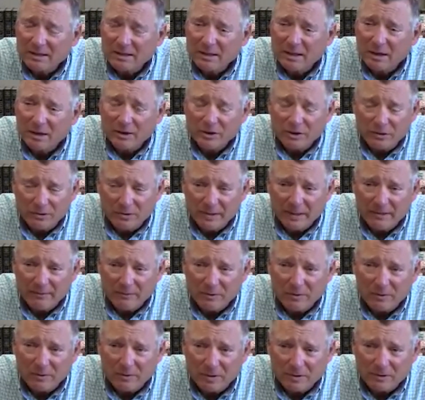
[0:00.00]
Are you
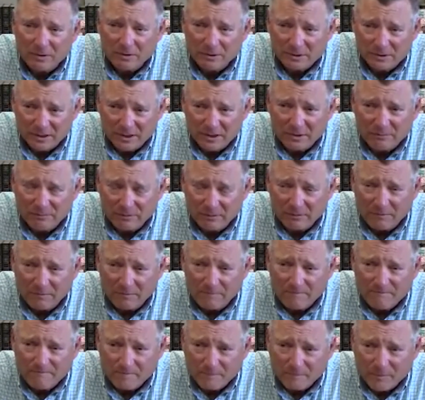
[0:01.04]
ever on your cell
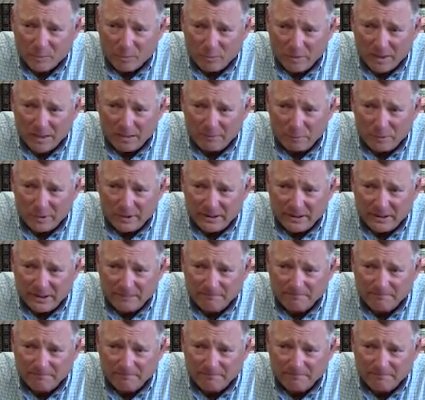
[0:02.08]
phone when I'm preaching?